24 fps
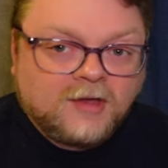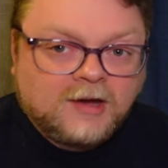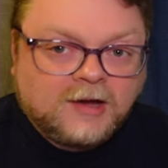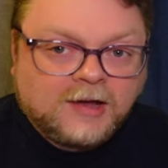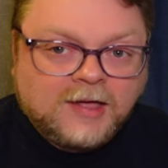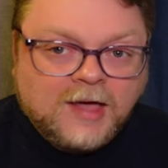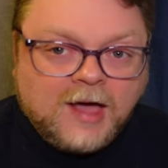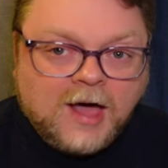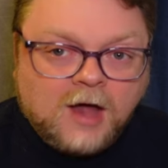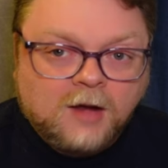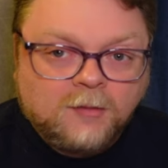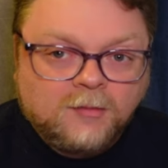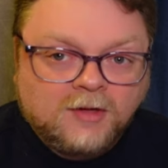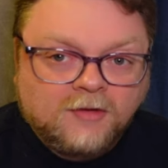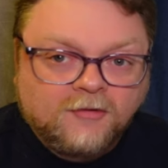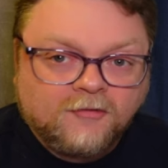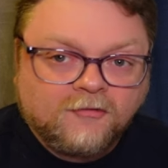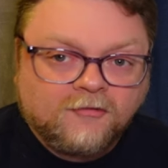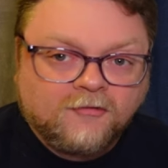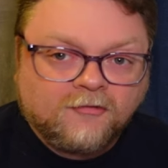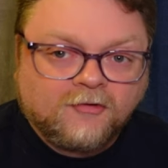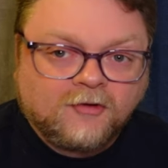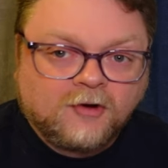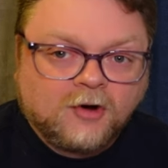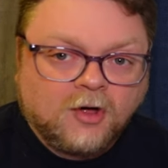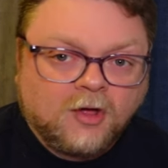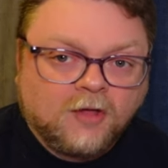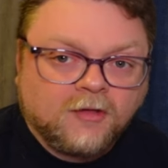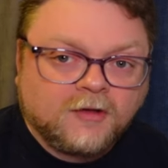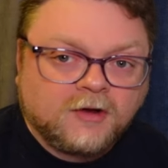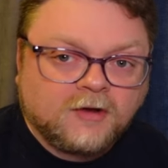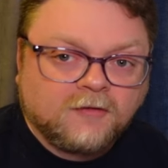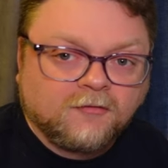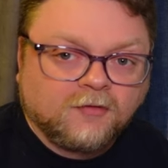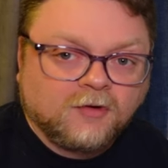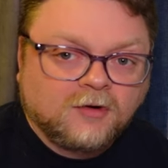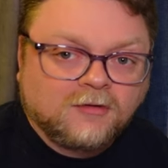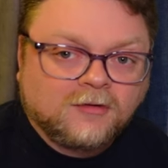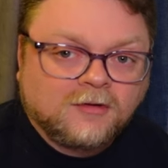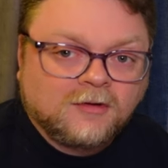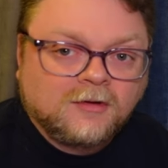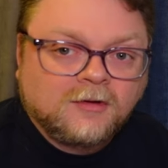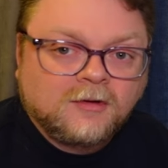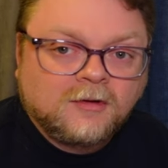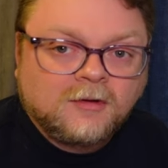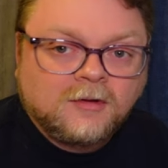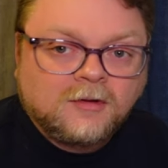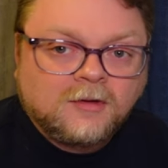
and economists and all the different